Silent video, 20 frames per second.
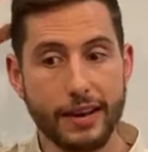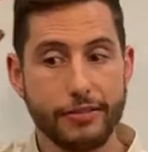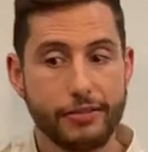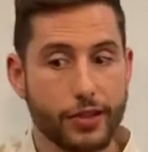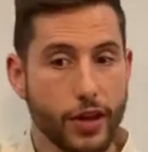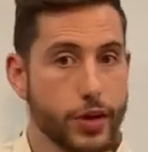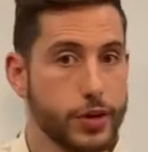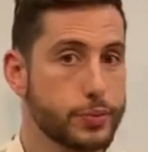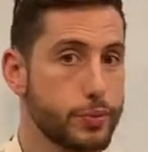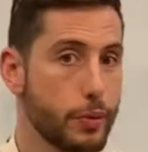if
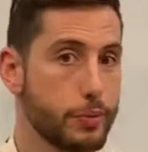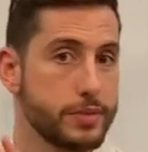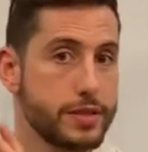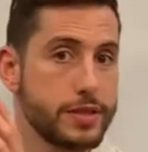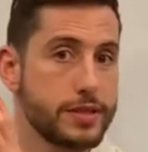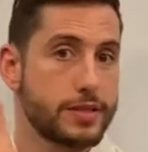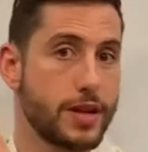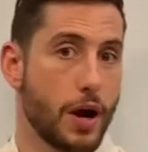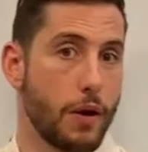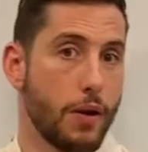those
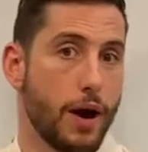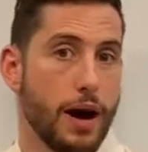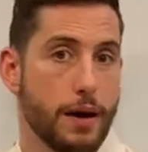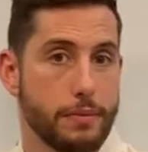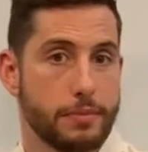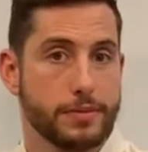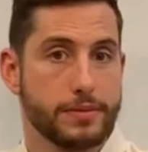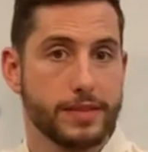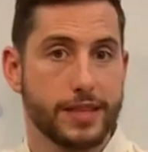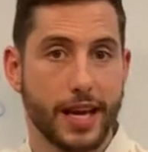properties go
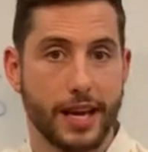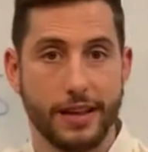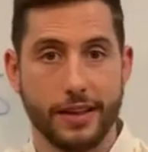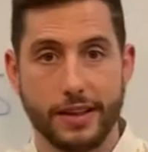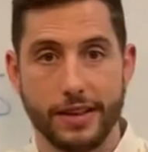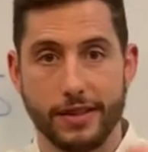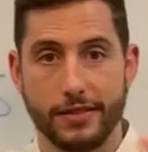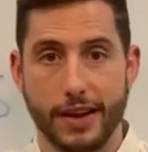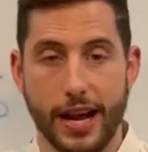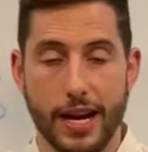up,
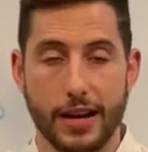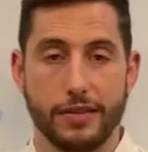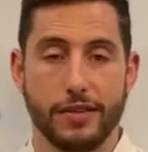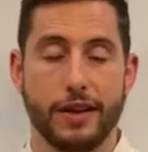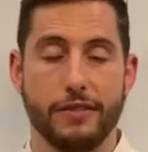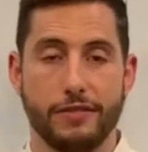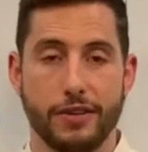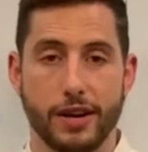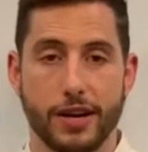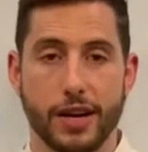then the value of
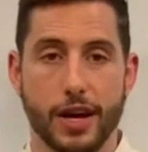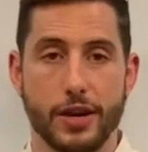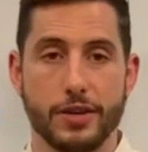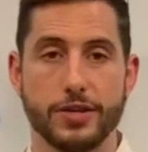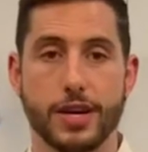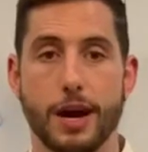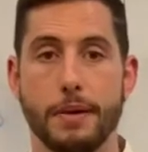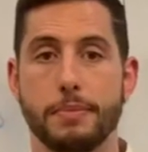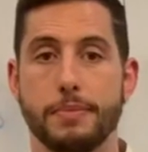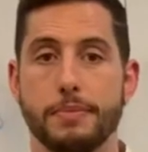that fund goes
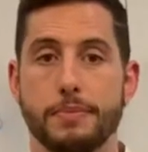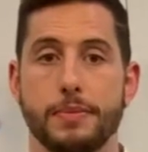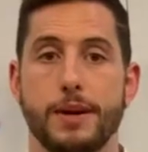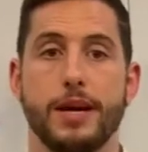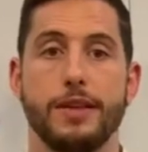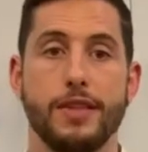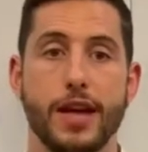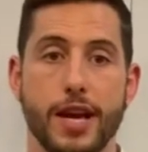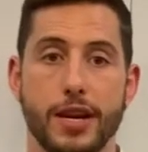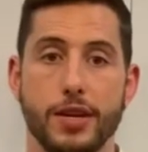up,
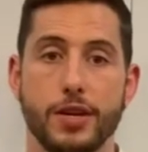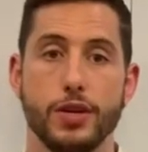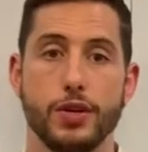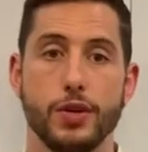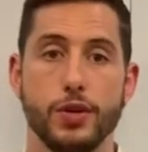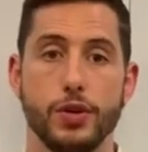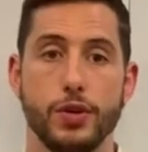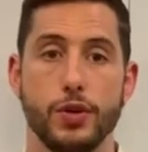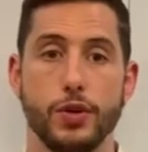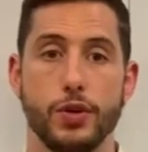and then
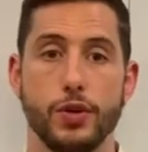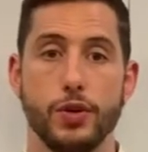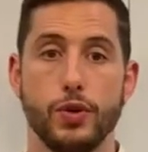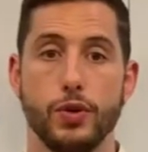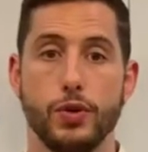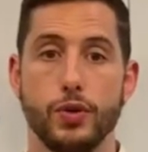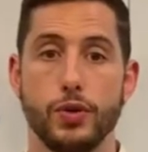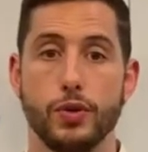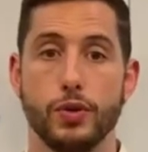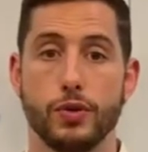
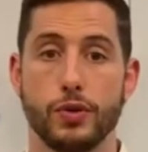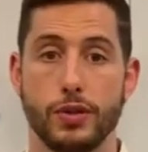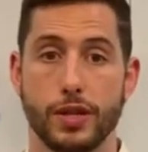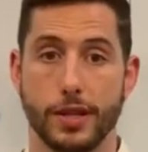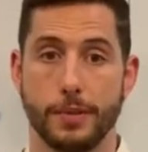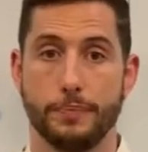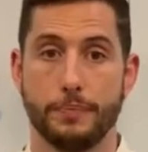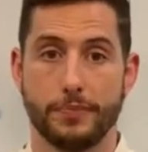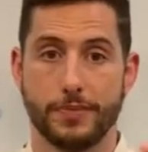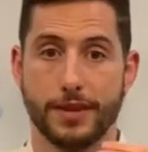you
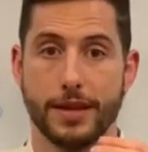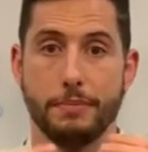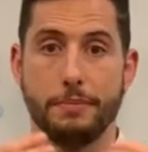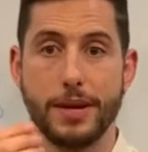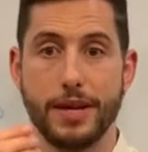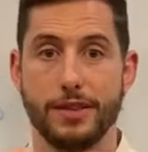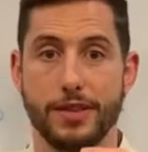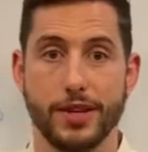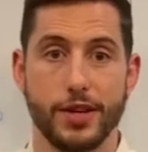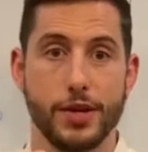the the
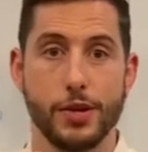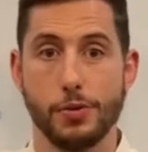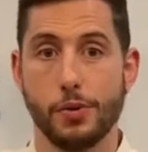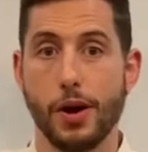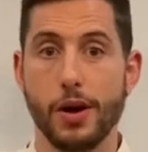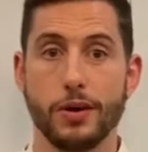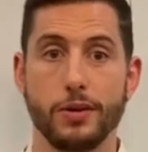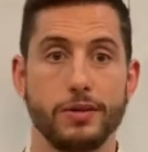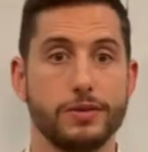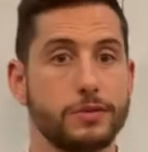bit that you
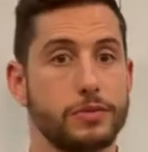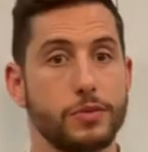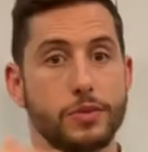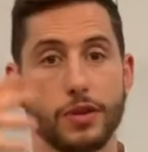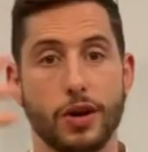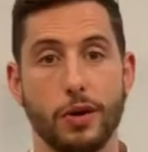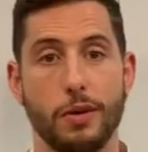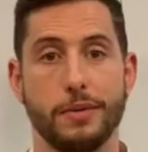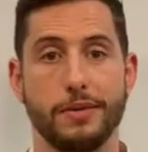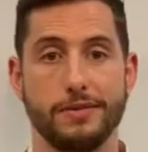own will
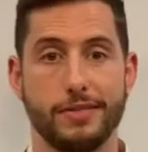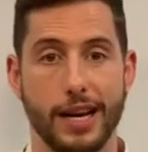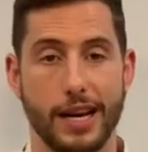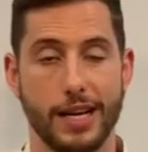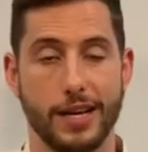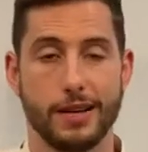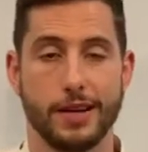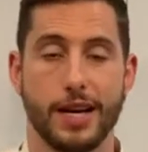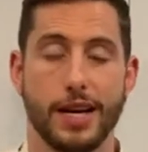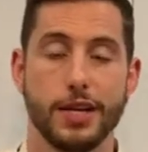go up in
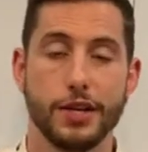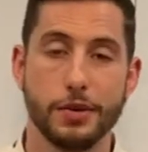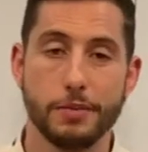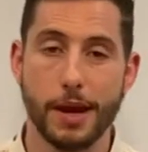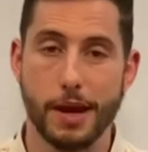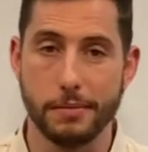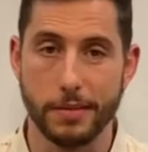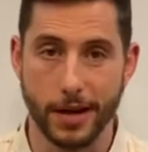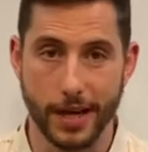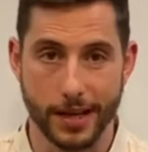value, and you
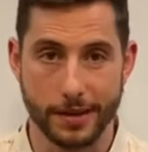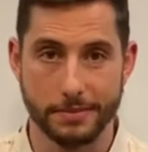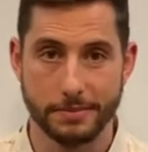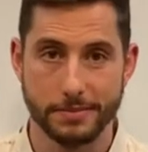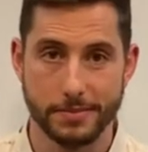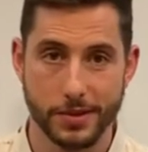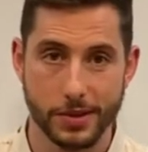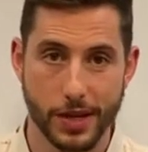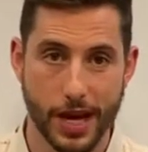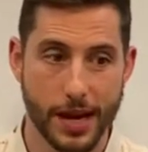make money.
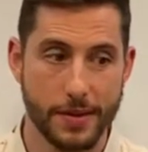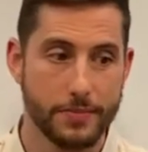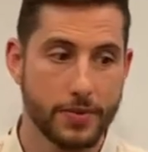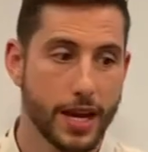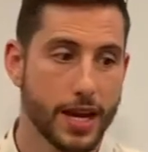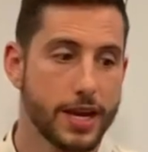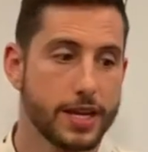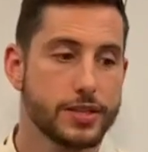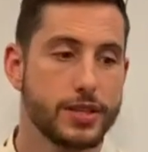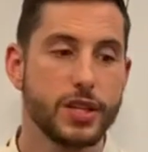Okay,
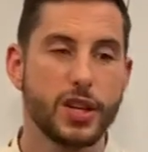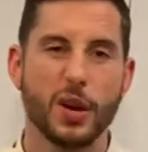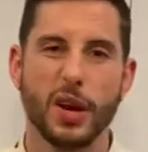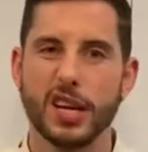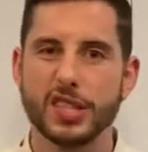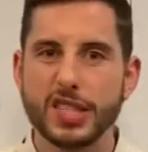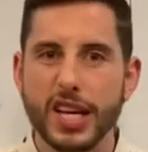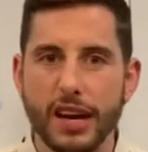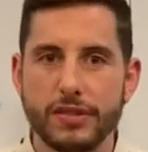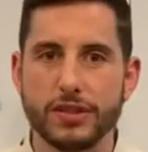so you don't
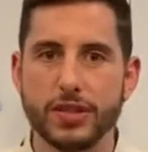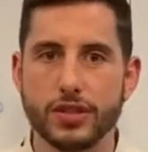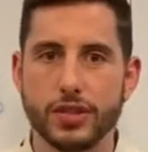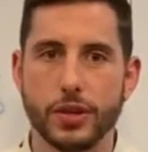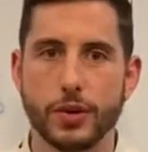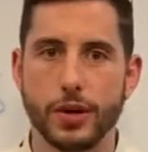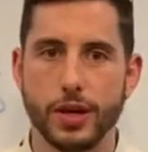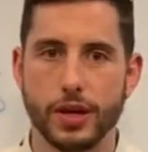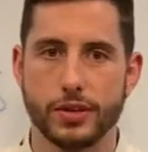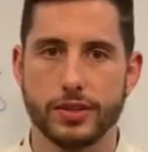actually have to
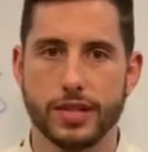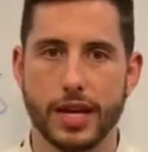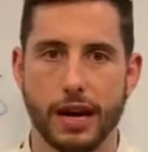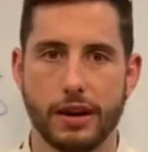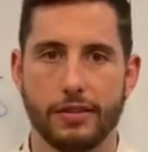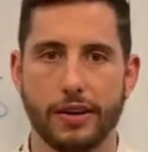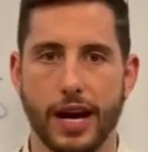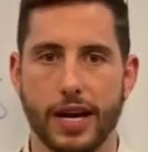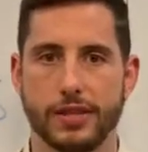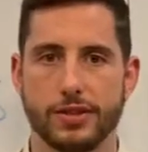do it
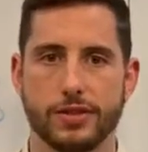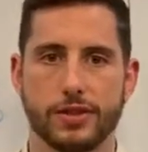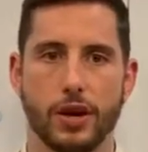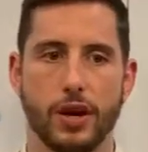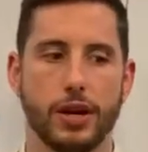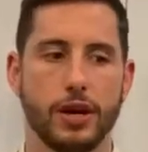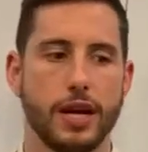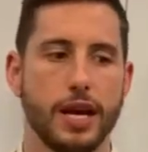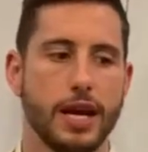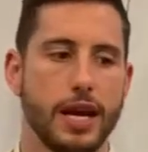yourself, hands
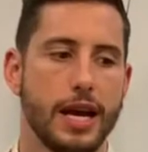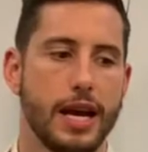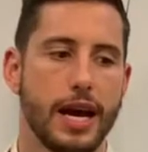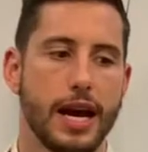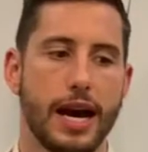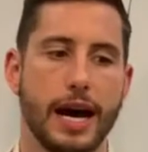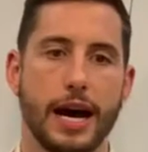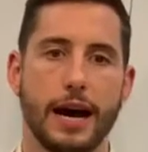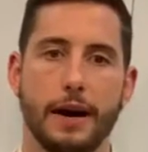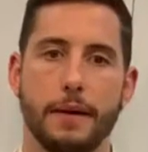on.
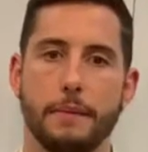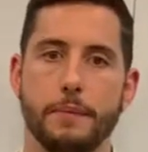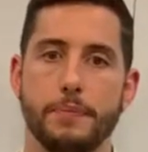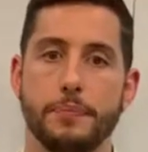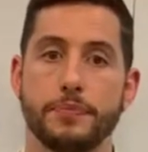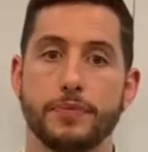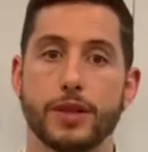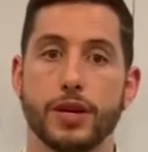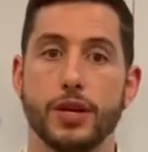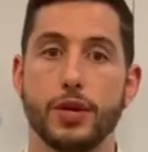
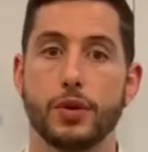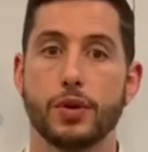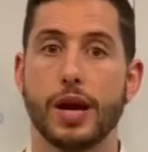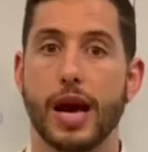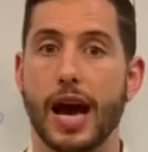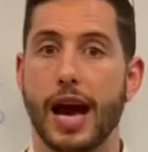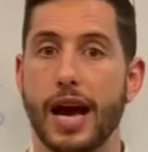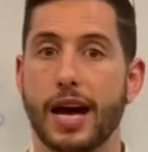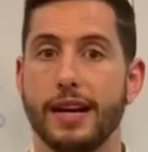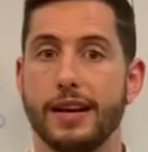Um, you
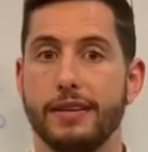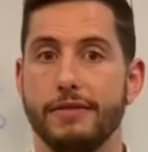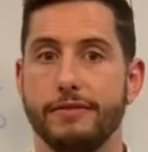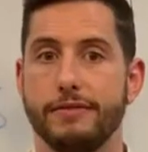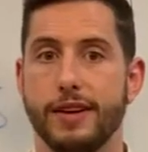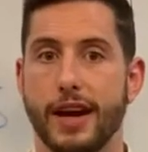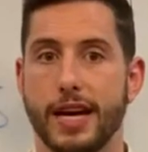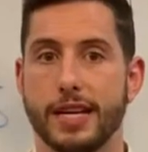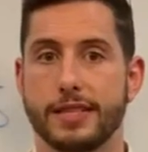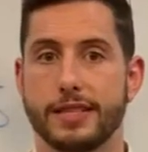can
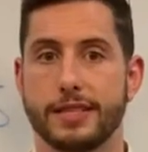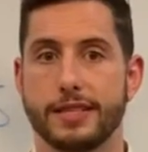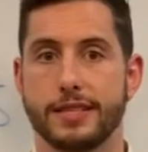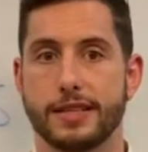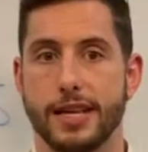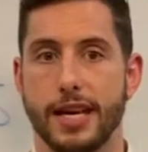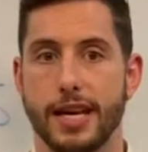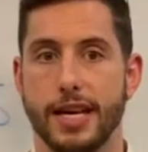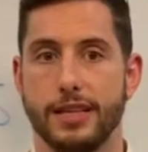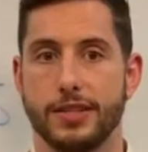invest
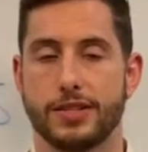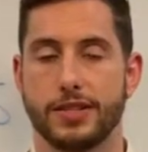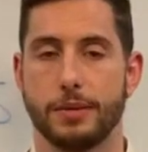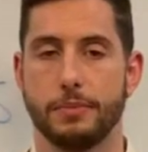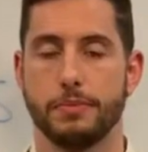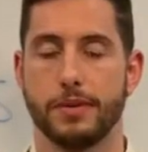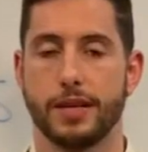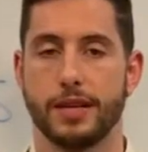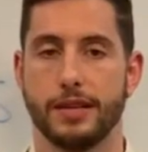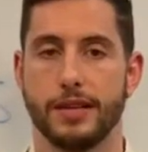in
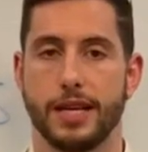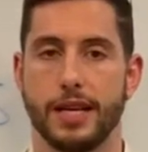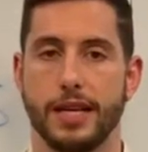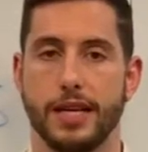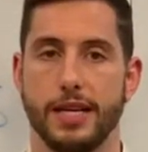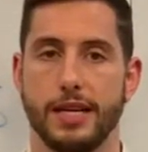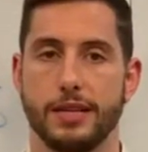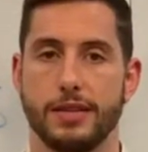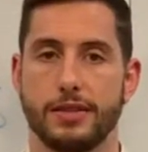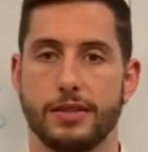something that
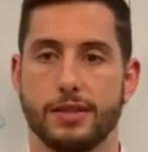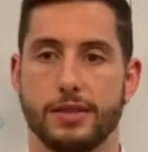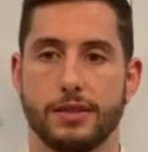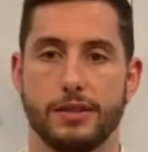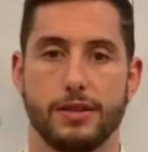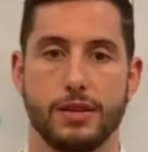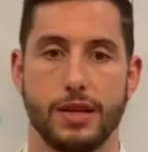is